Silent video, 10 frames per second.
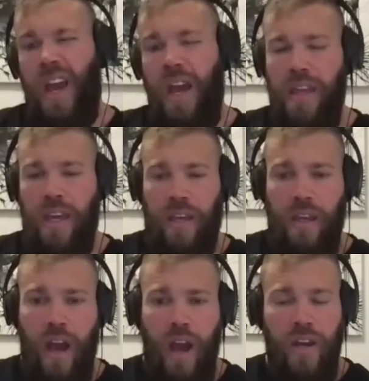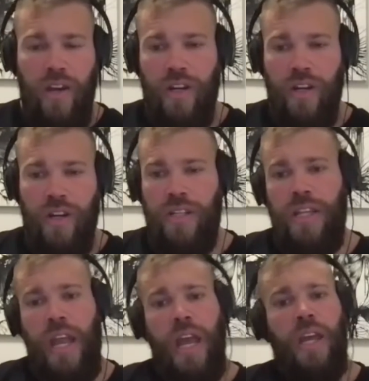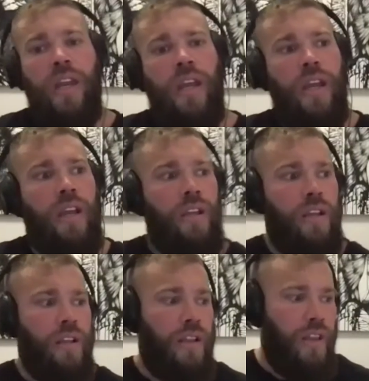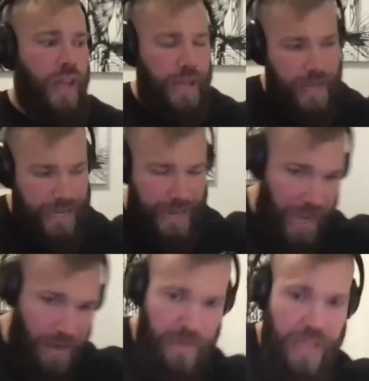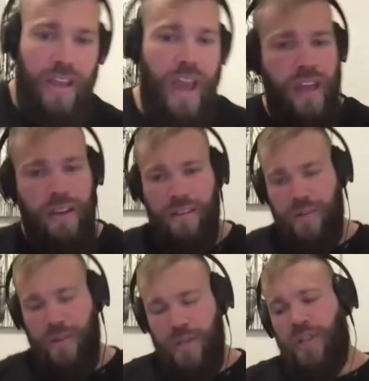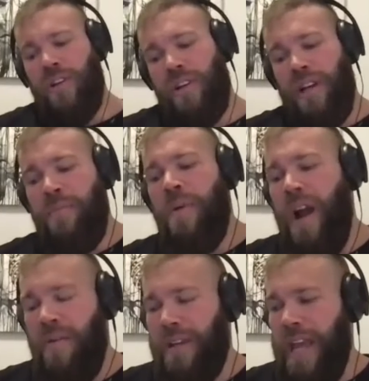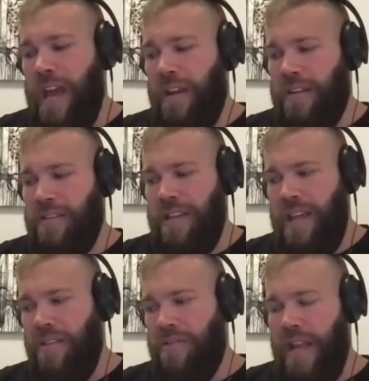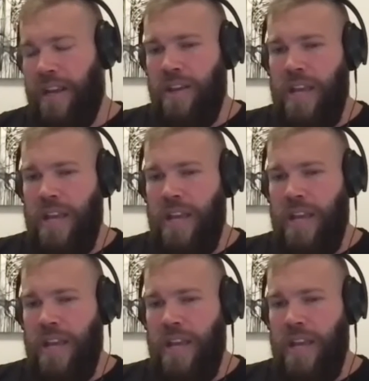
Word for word: think understanding like anatomy and to a certain degree biomechanics is like,